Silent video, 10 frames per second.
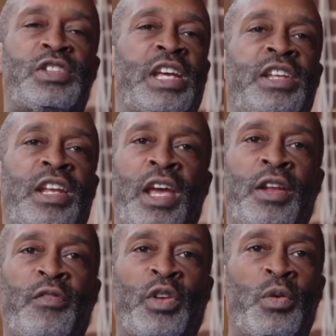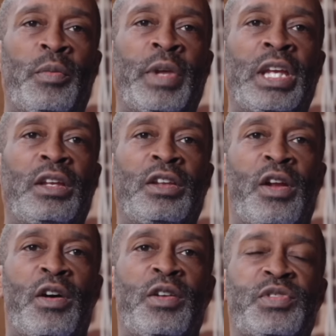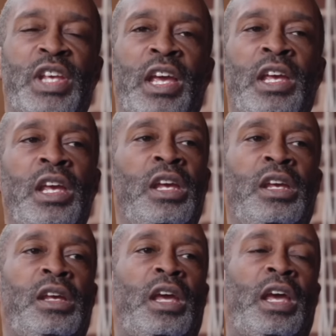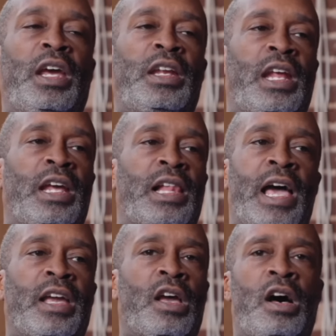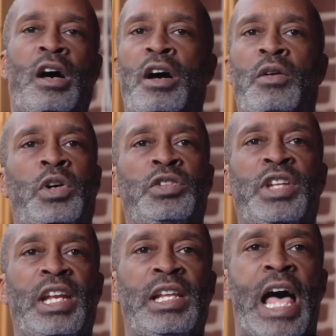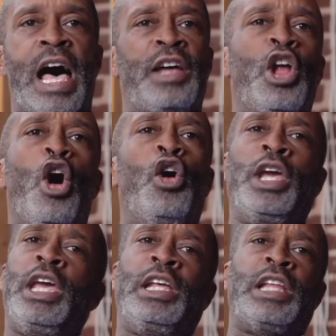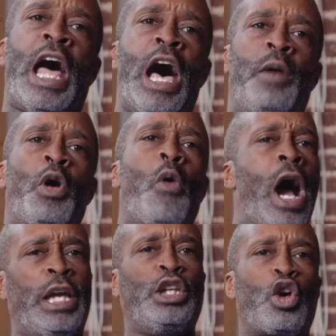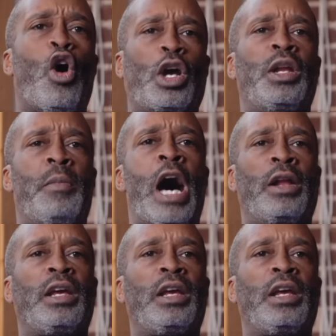they did an interview with me. You know what I'm saying? And they like, well, did he lie? No, he ain't lie, but why are you talking about